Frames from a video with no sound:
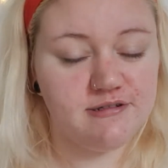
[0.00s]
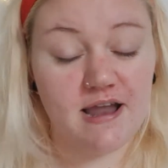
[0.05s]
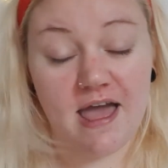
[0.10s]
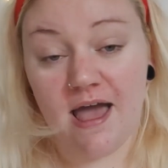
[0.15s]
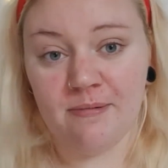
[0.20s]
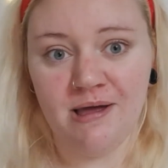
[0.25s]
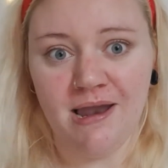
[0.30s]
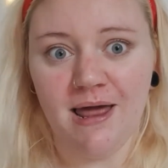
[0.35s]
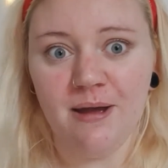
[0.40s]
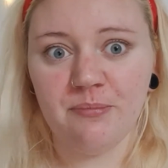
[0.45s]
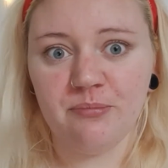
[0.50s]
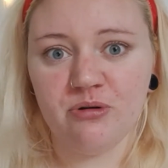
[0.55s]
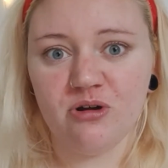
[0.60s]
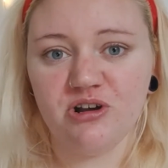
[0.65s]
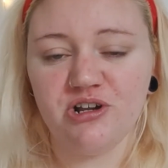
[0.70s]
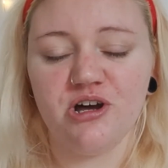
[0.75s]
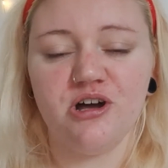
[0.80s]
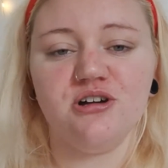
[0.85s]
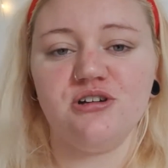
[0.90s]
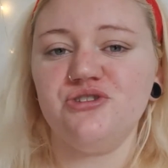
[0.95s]
MLM
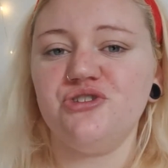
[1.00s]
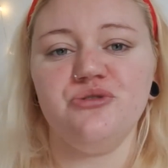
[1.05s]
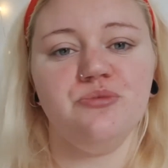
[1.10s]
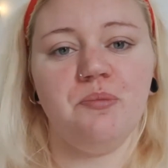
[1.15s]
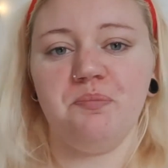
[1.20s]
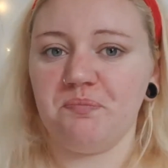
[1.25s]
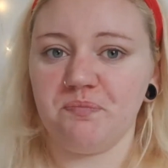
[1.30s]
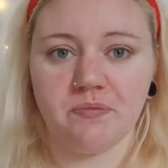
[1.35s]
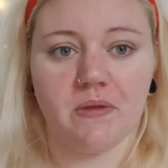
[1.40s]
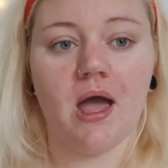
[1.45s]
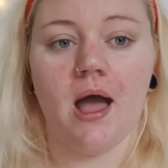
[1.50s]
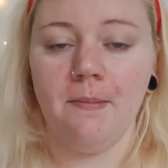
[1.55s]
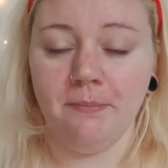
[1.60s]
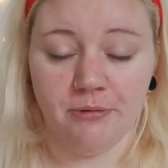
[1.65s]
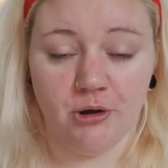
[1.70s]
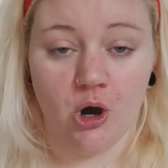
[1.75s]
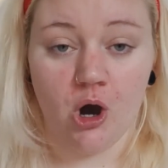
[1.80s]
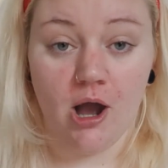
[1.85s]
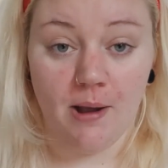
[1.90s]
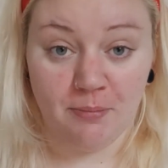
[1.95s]
products.
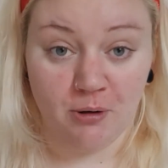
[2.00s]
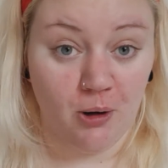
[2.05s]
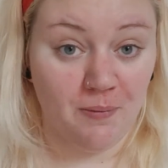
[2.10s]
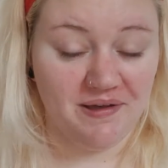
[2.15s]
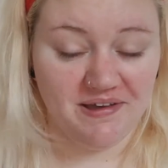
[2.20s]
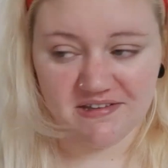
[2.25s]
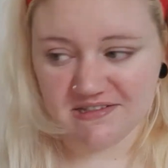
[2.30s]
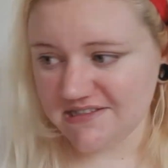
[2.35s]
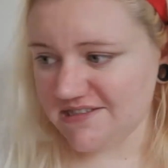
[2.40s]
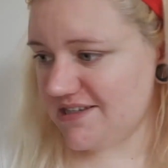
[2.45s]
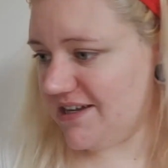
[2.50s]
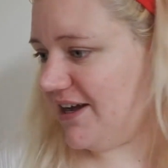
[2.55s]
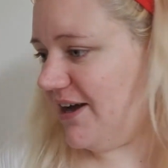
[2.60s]
I'm not, I promise.